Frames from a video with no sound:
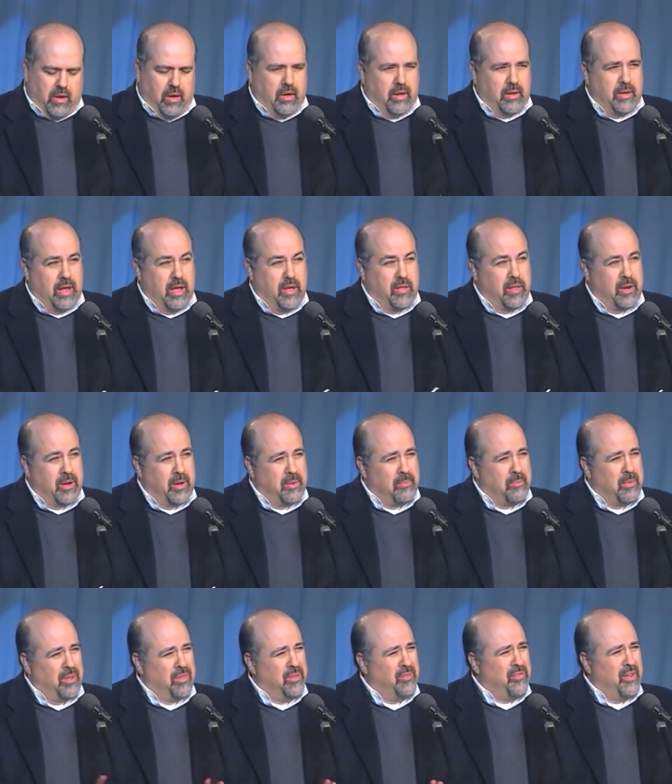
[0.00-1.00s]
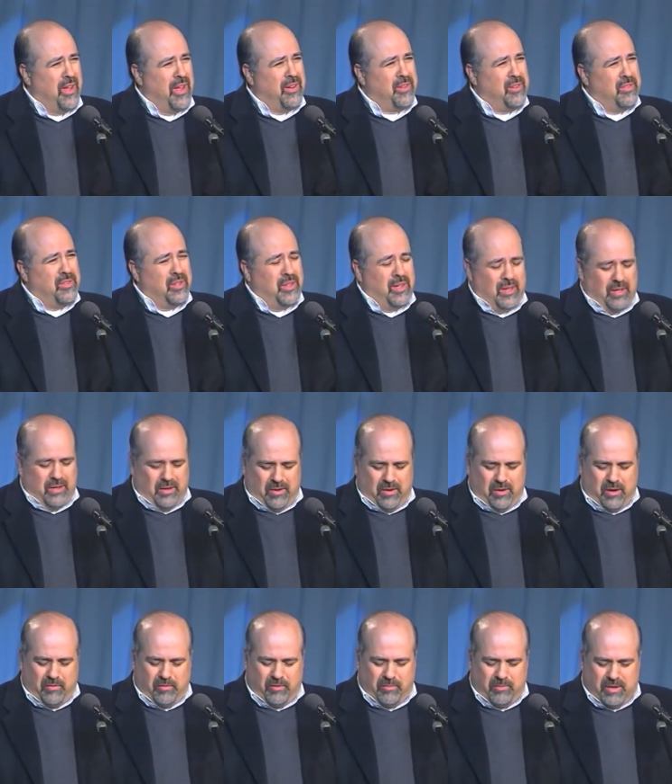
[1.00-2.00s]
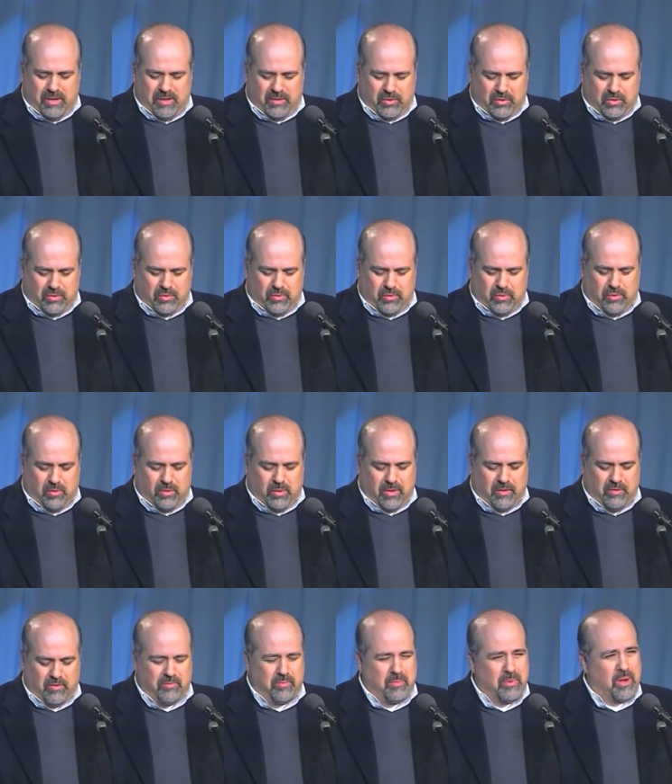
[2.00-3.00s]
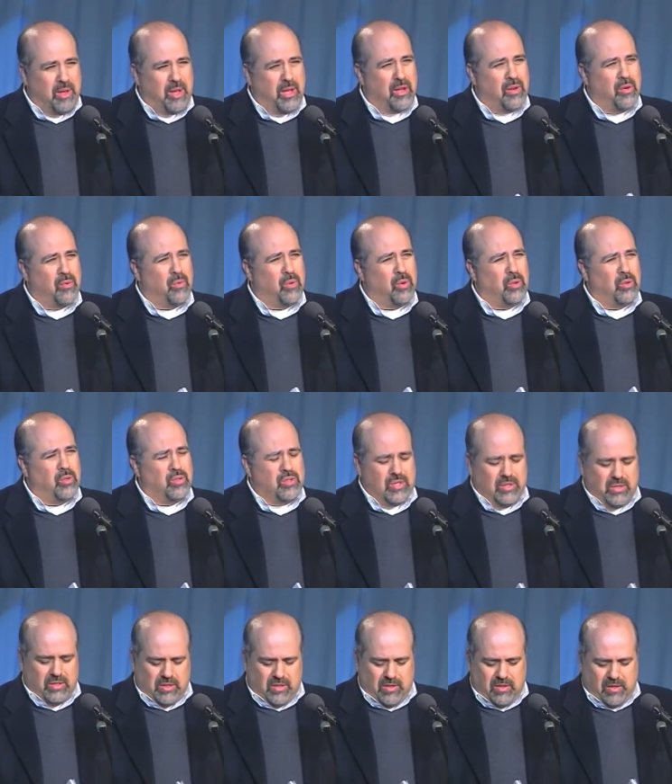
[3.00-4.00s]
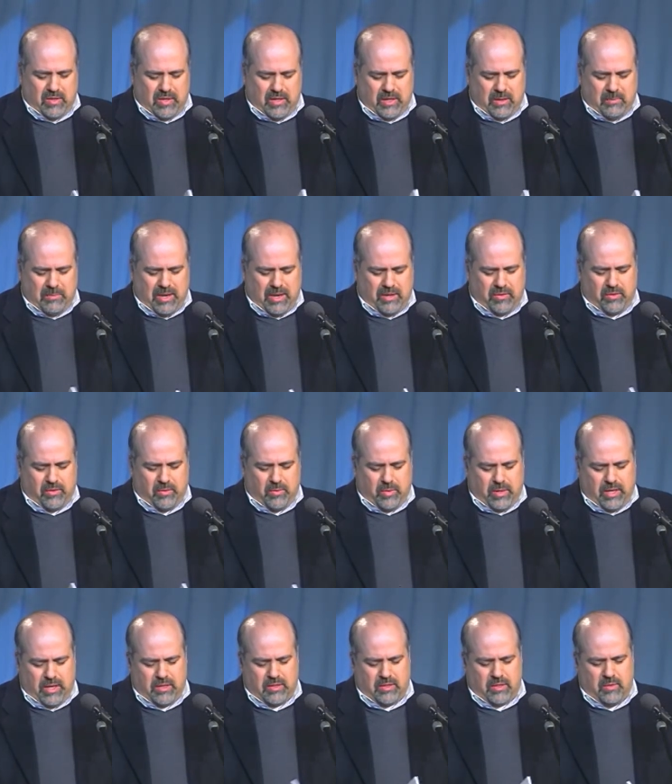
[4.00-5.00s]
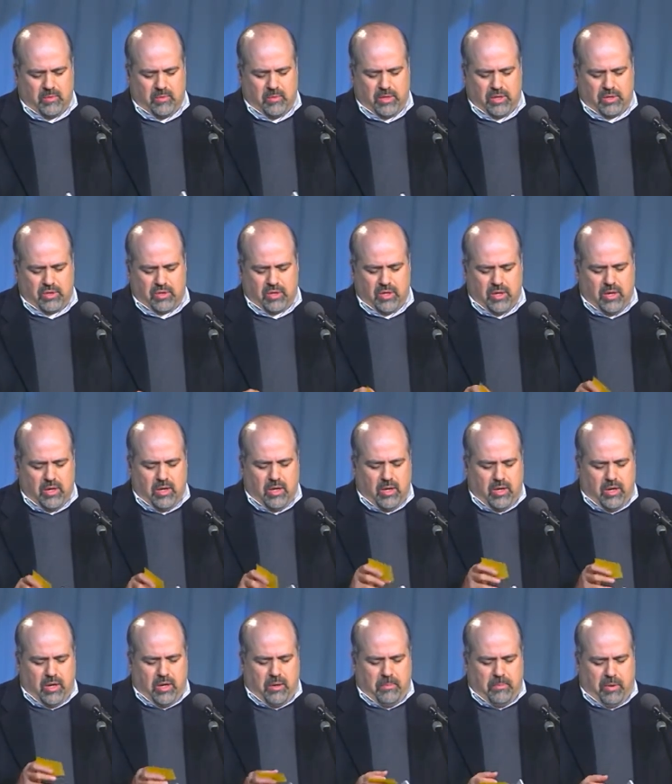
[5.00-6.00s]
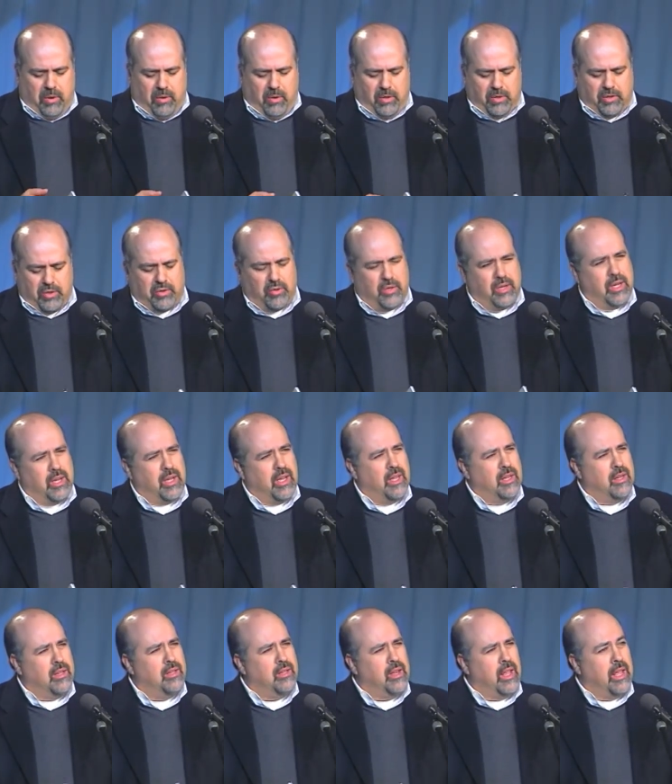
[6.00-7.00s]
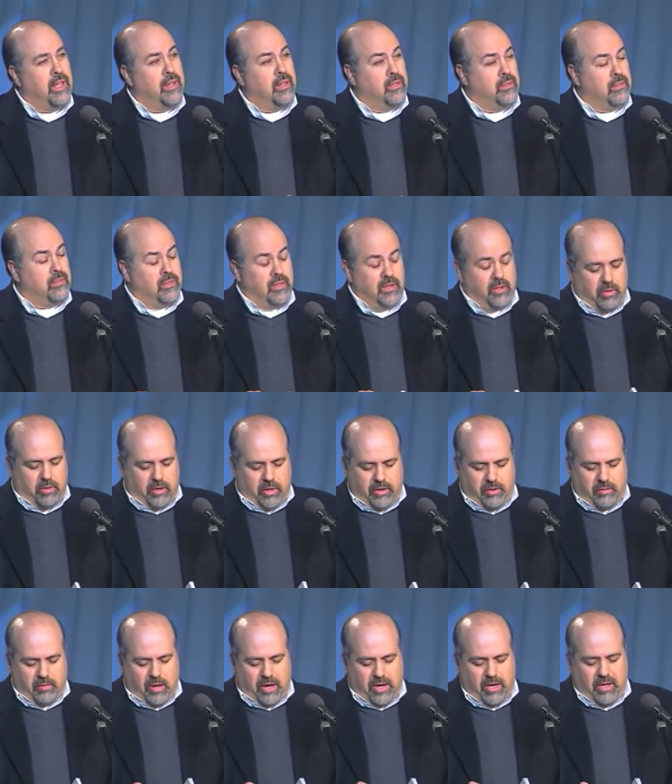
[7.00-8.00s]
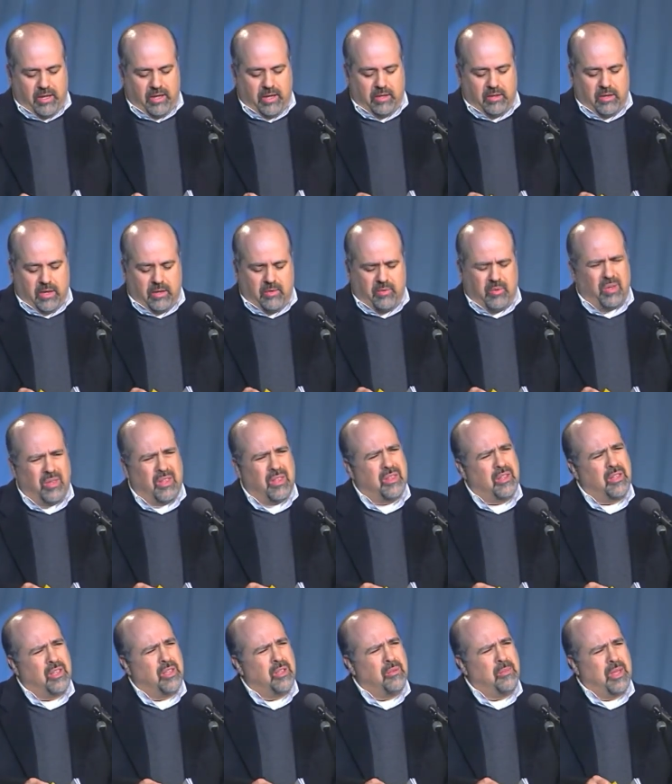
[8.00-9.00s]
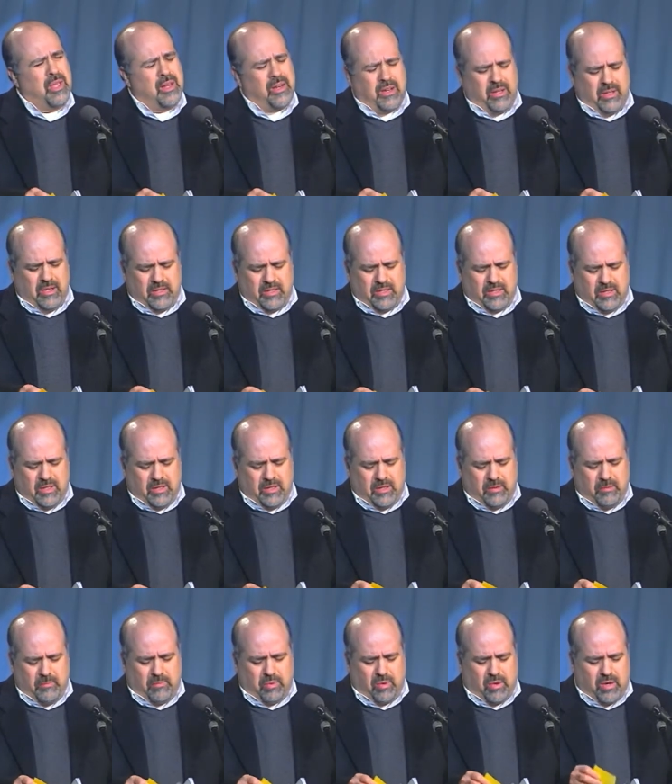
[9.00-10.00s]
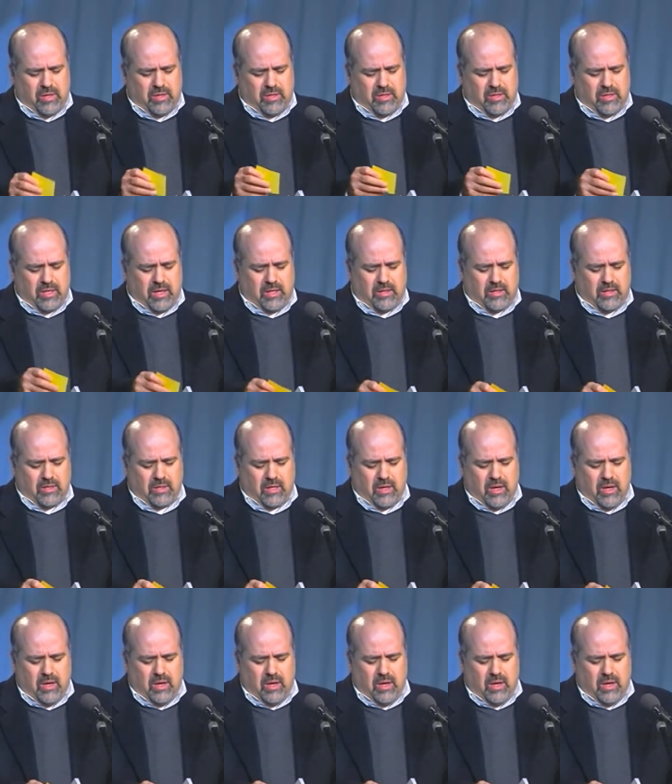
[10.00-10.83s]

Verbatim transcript: now that I'm on the faculty at Harvard Medical School, one of my roles is to think about the ways in which poetry and, and literary writing, and, and really the humanities in a broad sense,